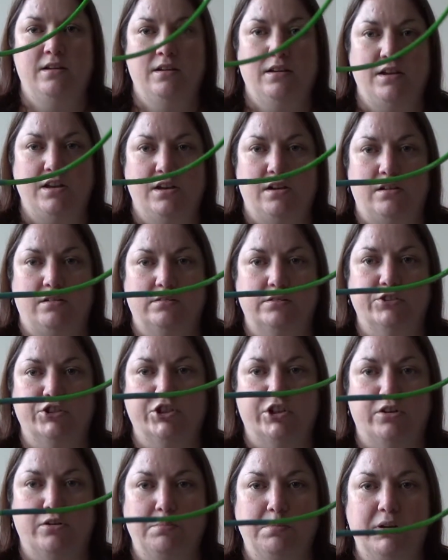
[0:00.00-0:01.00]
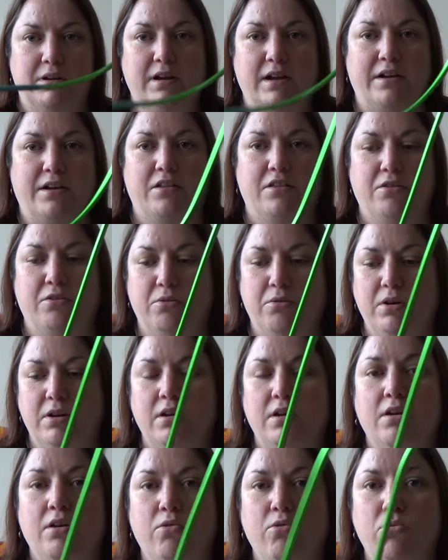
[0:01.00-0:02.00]
yarn shop, and I thought,
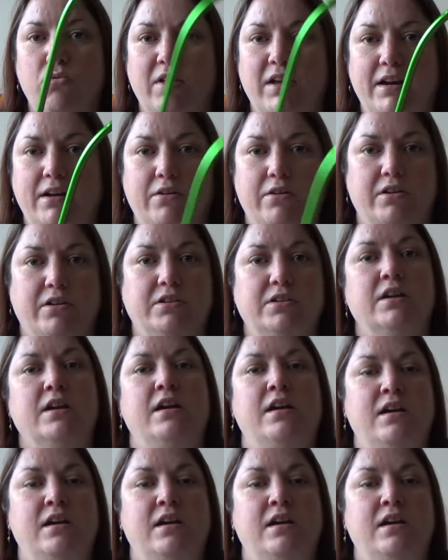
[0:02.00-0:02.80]
oh, they look good,